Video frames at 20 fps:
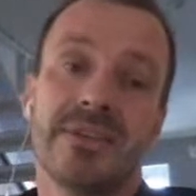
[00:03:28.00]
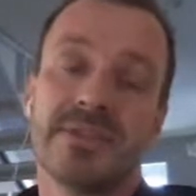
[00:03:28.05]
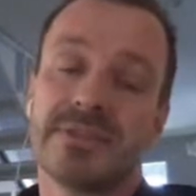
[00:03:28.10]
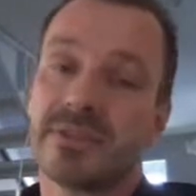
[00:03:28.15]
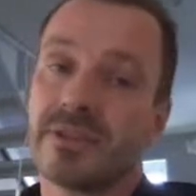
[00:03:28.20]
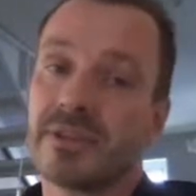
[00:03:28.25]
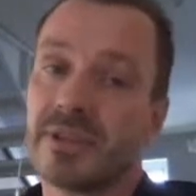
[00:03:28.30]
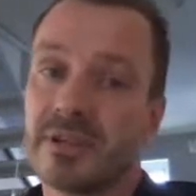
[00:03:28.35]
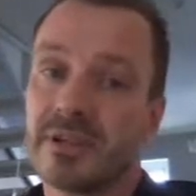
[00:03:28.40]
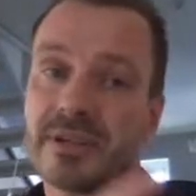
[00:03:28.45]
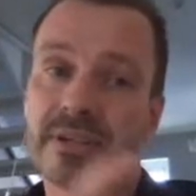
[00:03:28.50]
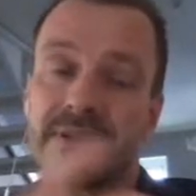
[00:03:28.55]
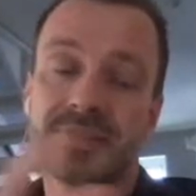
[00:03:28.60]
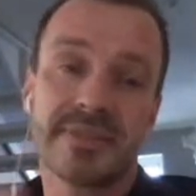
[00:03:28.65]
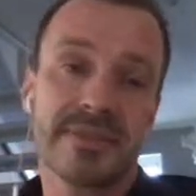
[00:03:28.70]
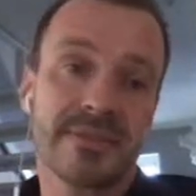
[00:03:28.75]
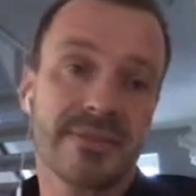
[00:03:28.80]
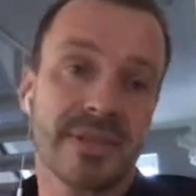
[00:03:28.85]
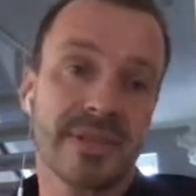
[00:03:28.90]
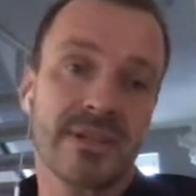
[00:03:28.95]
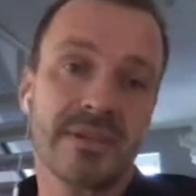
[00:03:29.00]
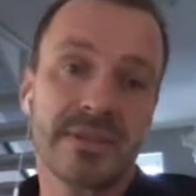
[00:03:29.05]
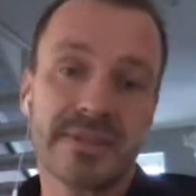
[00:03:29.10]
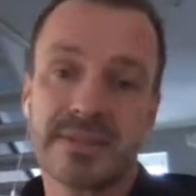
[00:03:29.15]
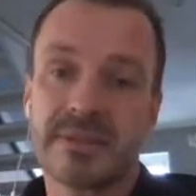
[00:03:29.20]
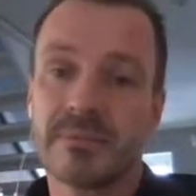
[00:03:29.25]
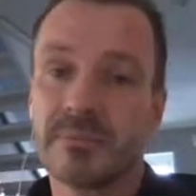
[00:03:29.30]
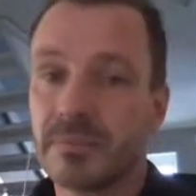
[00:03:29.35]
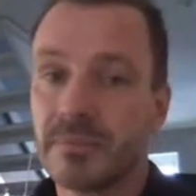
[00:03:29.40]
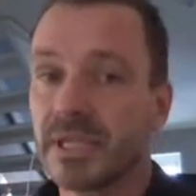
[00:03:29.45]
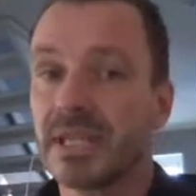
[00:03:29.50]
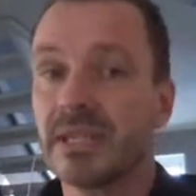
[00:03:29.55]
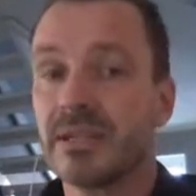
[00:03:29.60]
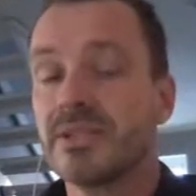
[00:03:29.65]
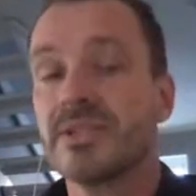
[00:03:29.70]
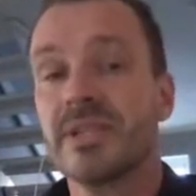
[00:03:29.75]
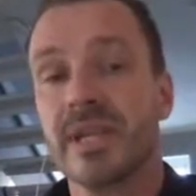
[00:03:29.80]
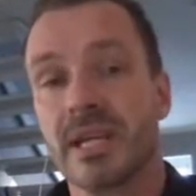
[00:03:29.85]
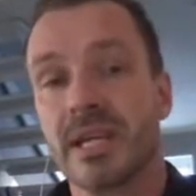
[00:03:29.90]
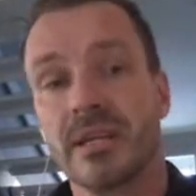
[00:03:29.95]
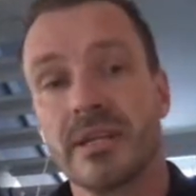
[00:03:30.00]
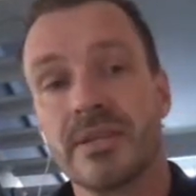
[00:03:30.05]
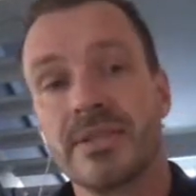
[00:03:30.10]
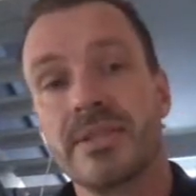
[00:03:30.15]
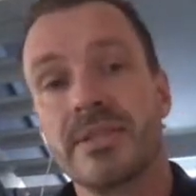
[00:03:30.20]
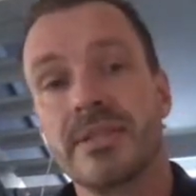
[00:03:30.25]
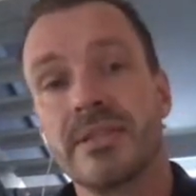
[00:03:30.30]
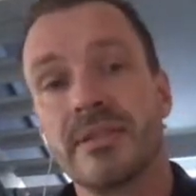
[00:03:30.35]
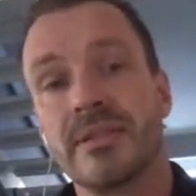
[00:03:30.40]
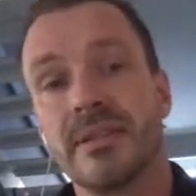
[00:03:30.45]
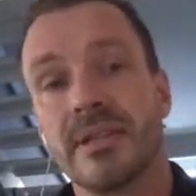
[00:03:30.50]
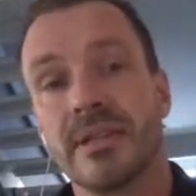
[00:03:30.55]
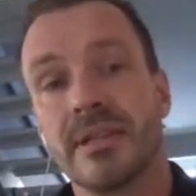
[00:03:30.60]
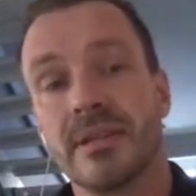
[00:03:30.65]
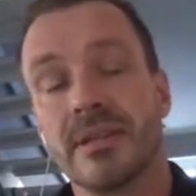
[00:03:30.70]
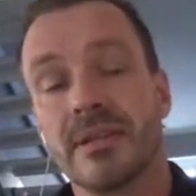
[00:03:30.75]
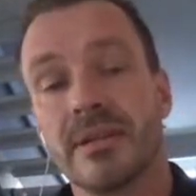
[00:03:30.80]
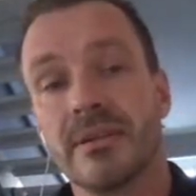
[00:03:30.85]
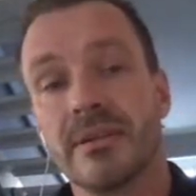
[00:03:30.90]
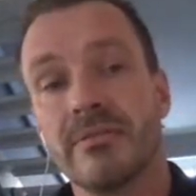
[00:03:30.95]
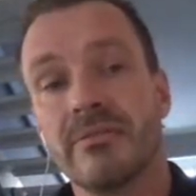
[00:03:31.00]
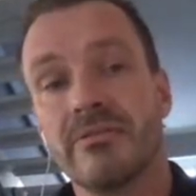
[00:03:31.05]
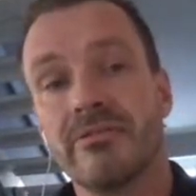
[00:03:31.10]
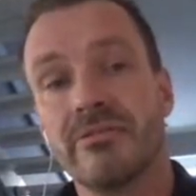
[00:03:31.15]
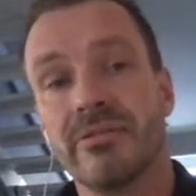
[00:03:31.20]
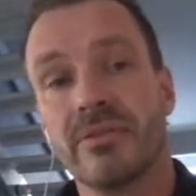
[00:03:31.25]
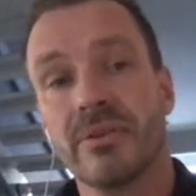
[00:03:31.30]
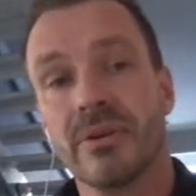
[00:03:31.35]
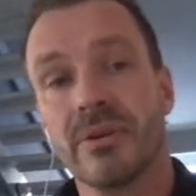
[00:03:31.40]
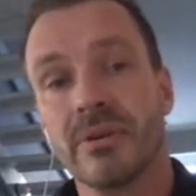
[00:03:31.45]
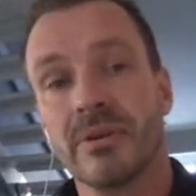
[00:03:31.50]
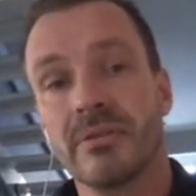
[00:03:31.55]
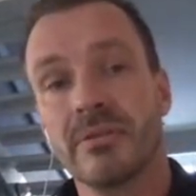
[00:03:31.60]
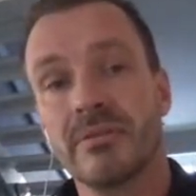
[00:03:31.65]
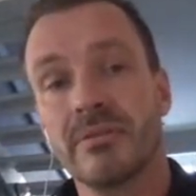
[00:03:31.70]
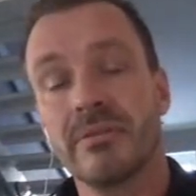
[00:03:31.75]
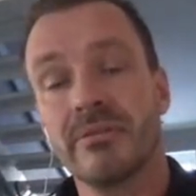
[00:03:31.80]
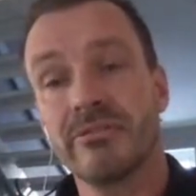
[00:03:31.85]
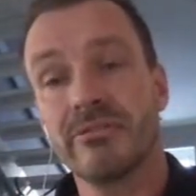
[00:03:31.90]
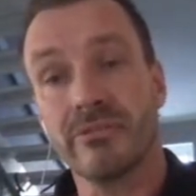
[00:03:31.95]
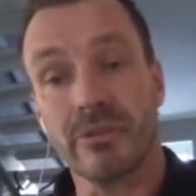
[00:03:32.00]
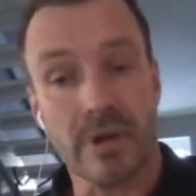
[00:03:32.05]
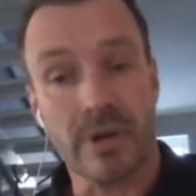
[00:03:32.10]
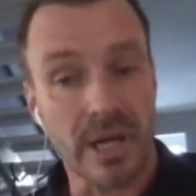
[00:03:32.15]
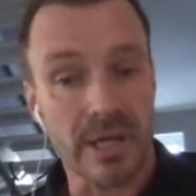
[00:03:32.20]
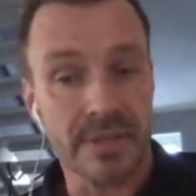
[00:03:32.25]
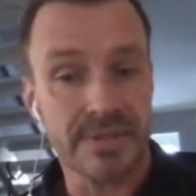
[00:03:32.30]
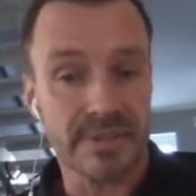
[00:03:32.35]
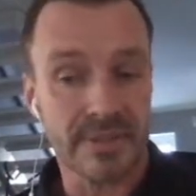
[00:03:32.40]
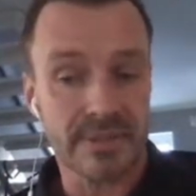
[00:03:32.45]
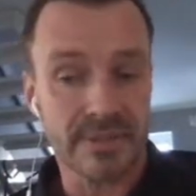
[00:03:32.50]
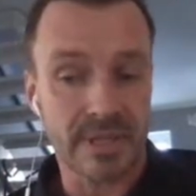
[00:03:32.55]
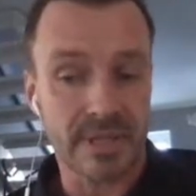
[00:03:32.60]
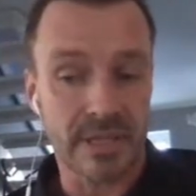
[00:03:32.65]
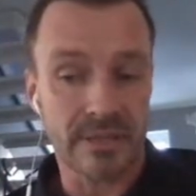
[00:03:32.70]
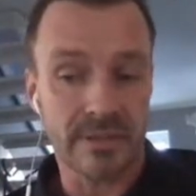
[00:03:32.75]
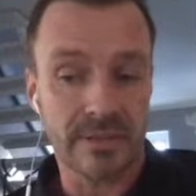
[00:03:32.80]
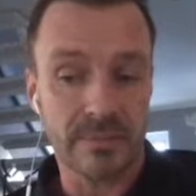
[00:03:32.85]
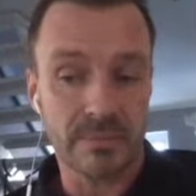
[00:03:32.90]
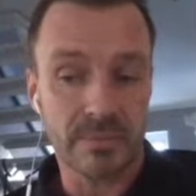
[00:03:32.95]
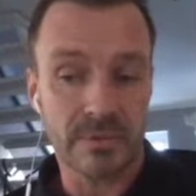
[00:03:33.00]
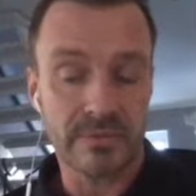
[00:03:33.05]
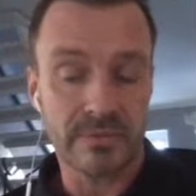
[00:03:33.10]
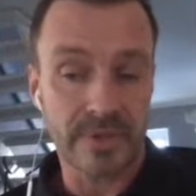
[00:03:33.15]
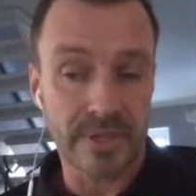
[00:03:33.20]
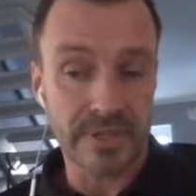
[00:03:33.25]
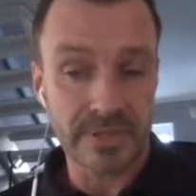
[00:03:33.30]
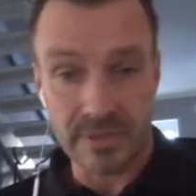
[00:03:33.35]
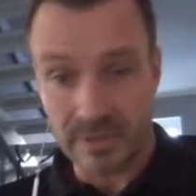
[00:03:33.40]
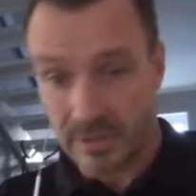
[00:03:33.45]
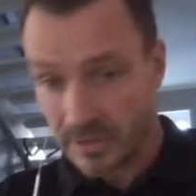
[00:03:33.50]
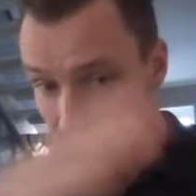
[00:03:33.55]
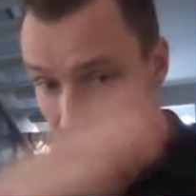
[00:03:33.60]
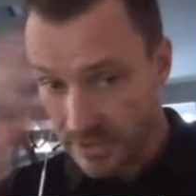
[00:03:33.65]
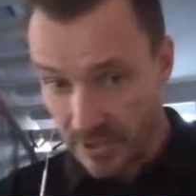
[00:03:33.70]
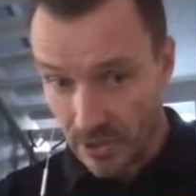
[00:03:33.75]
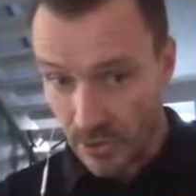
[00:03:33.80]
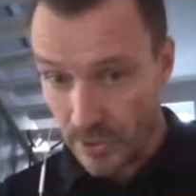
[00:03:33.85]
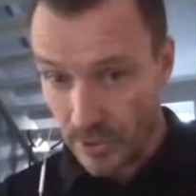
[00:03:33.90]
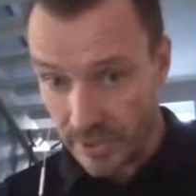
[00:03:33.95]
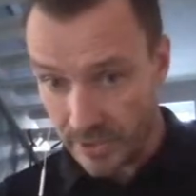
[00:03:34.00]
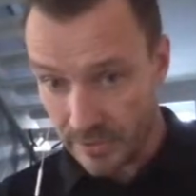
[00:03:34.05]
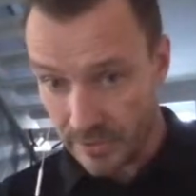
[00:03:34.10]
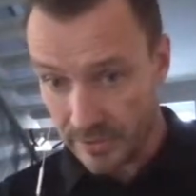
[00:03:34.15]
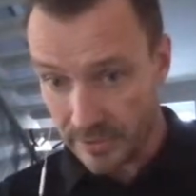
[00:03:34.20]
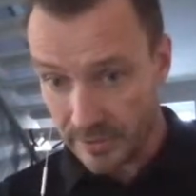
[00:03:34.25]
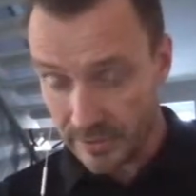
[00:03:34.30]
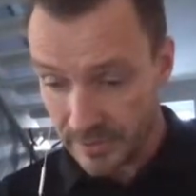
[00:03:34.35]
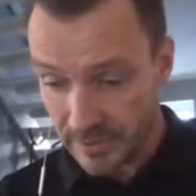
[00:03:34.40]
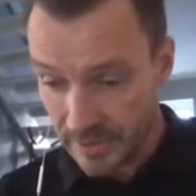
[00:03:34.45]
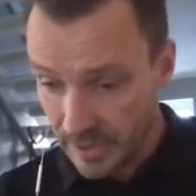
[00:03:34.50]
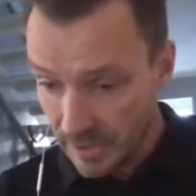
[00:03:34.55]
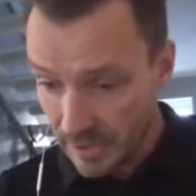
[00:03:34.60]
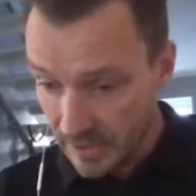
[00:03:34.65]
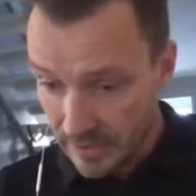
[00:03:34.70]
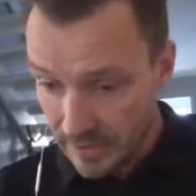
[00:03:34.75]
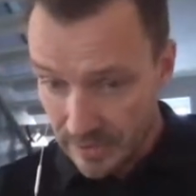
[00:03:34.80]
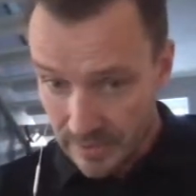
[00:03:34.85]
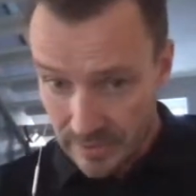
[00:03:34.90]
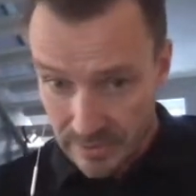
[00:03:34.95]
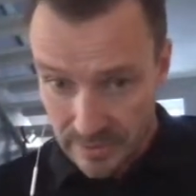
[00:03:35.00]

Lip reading: So there is a big change for us as IT professionals going on.